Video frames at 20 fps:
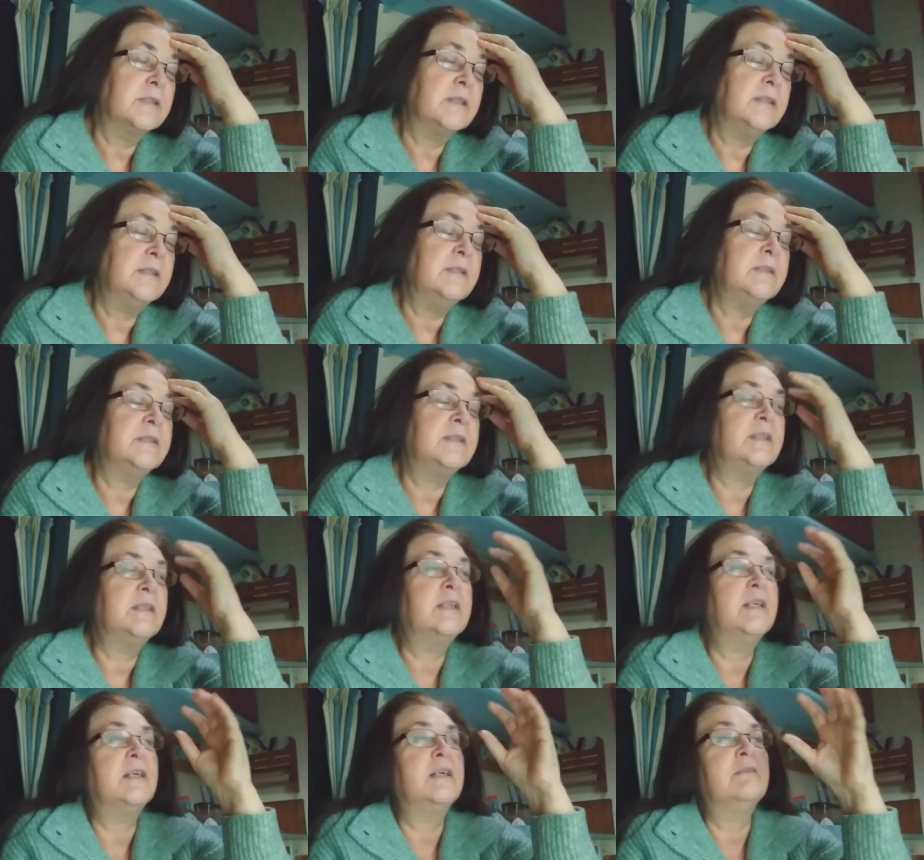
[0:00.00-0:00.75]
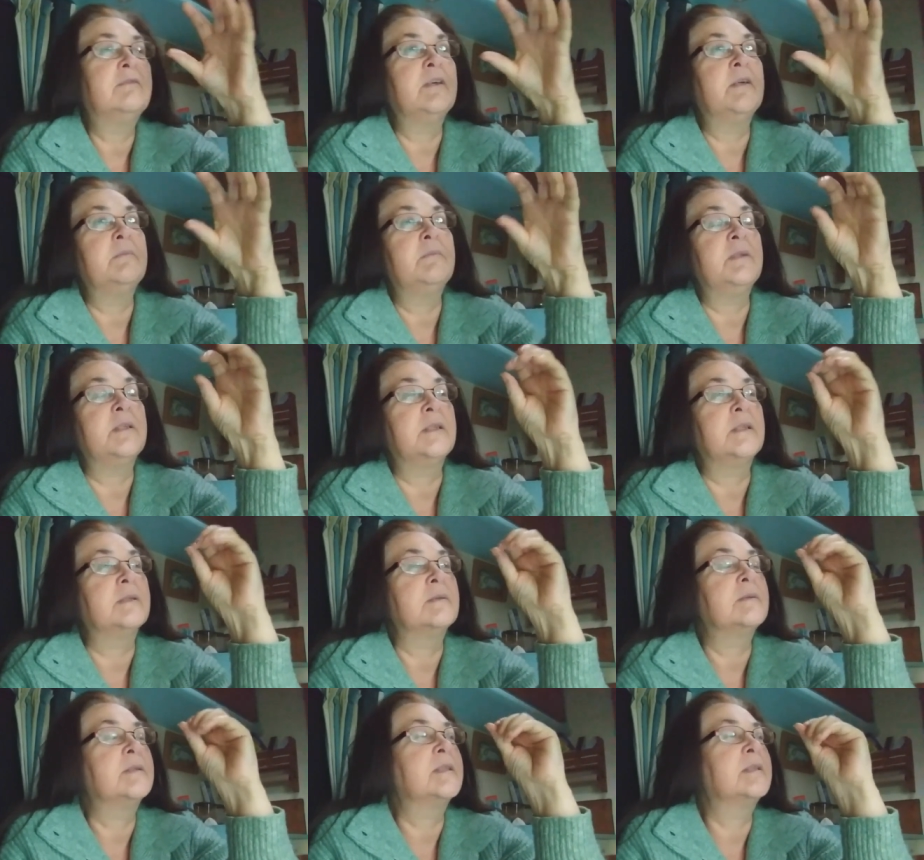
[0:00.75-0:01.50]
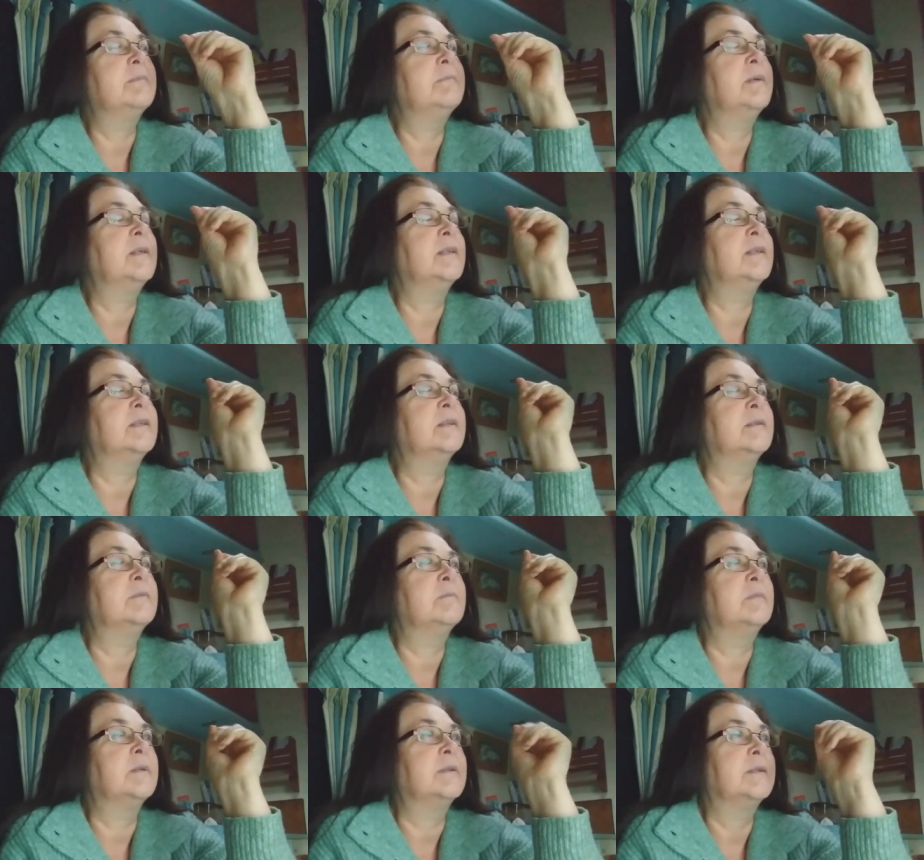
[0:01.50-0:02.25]
I used to love opening them and smelling
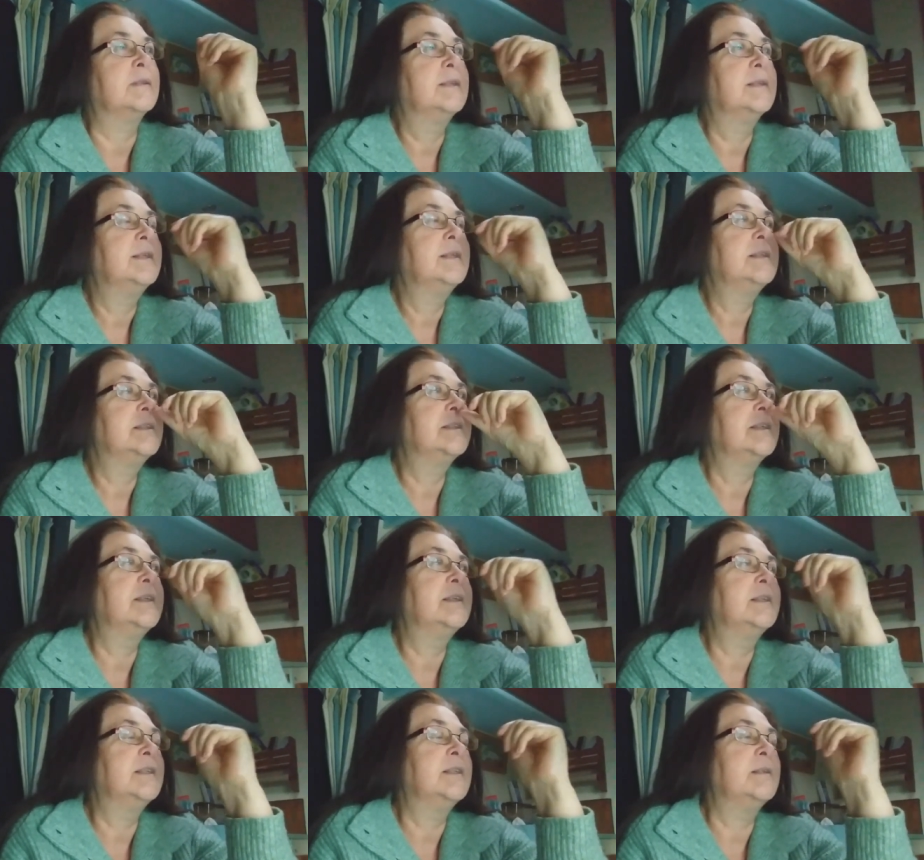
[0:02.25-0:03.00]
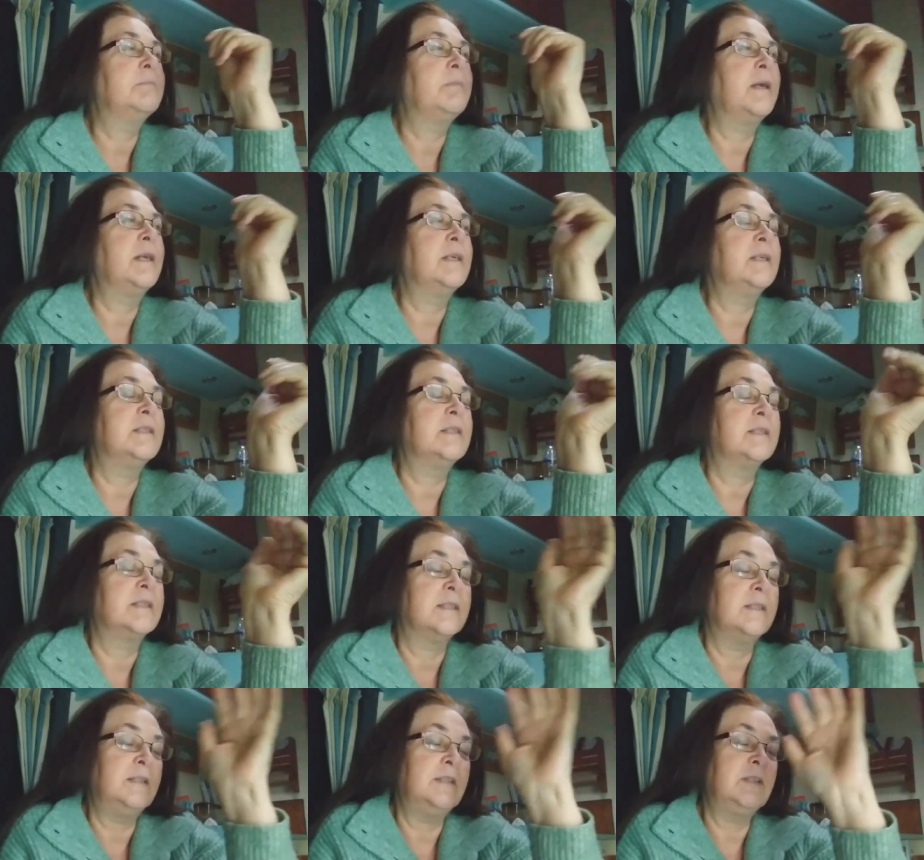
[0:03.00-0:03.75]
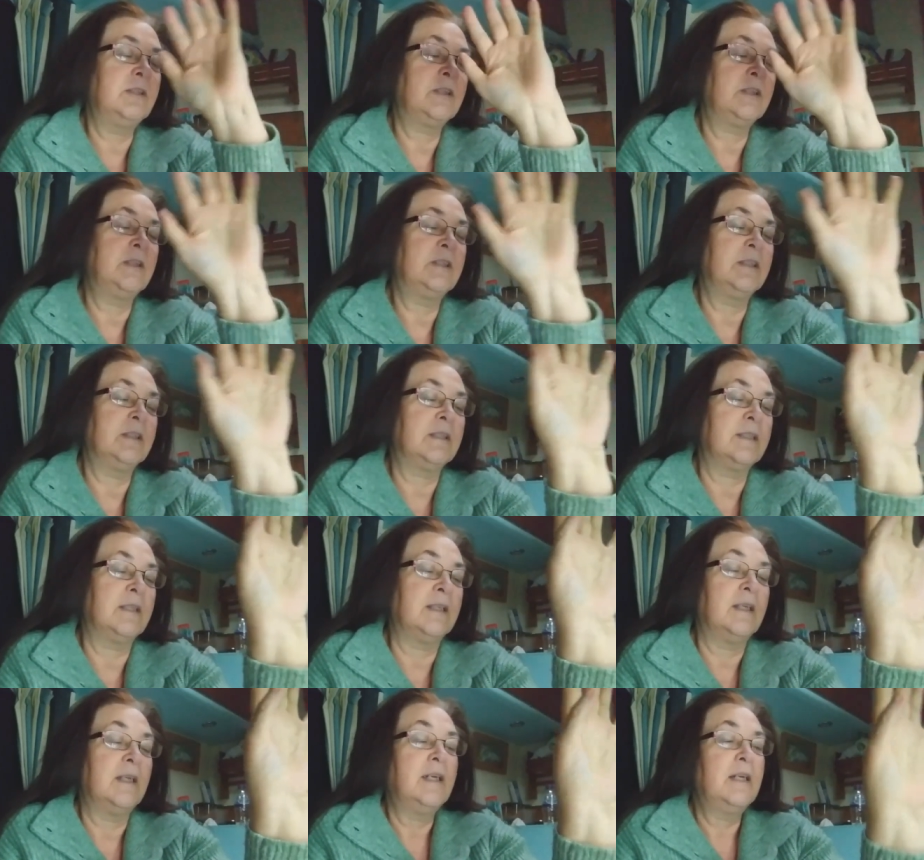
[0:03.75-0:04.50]
them, turning the pages and looking at
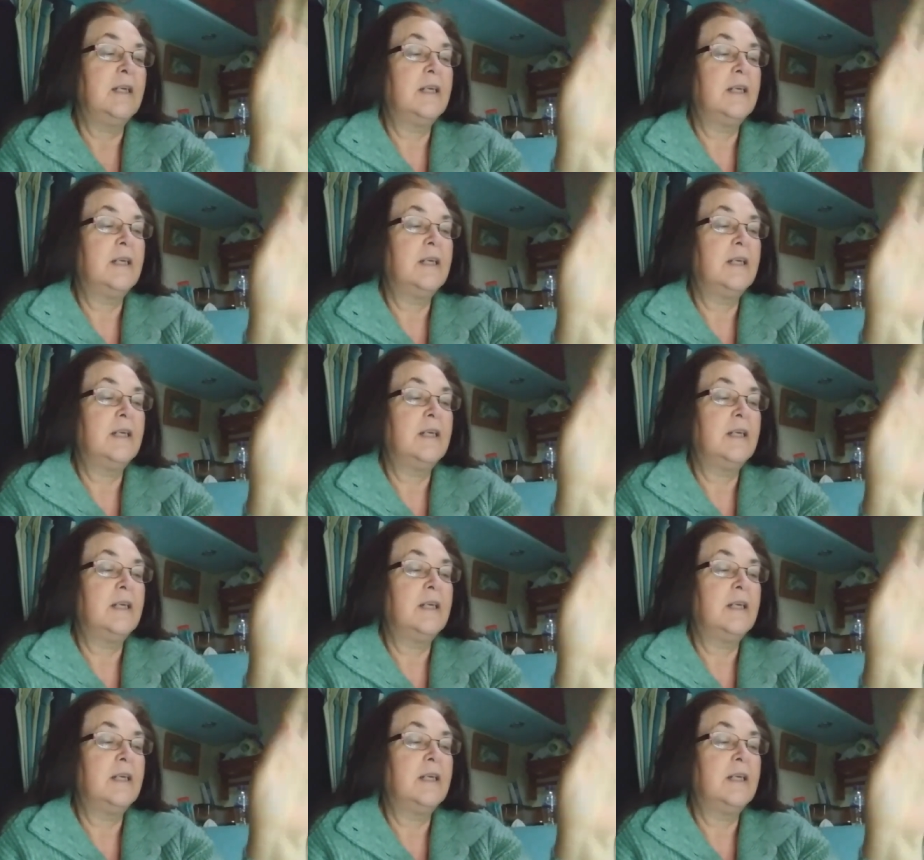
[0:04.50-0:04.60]
the,